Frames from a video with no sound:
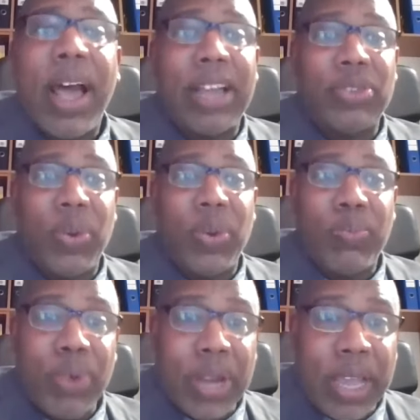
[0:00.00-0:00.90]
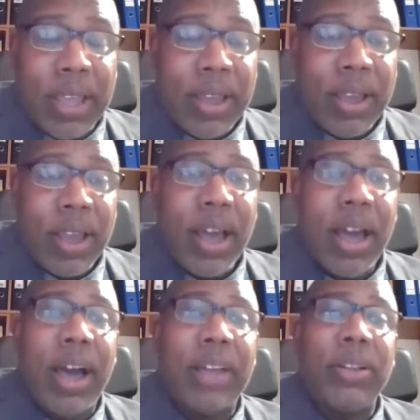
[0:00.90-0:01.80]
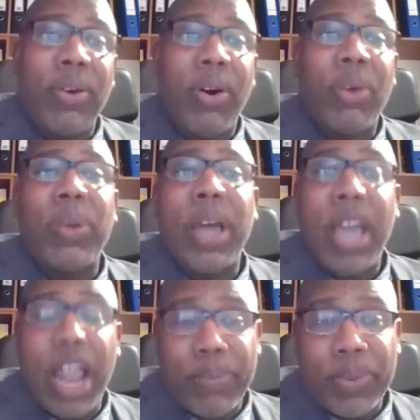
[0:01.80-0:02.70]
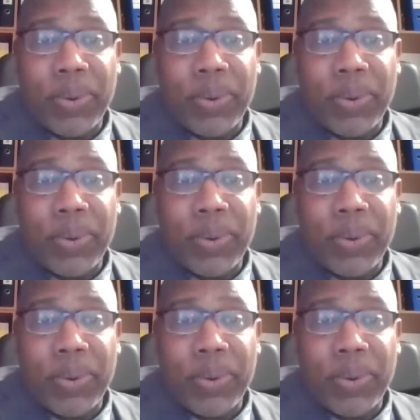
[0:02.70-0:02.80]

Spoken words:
as you pray, the Lord will help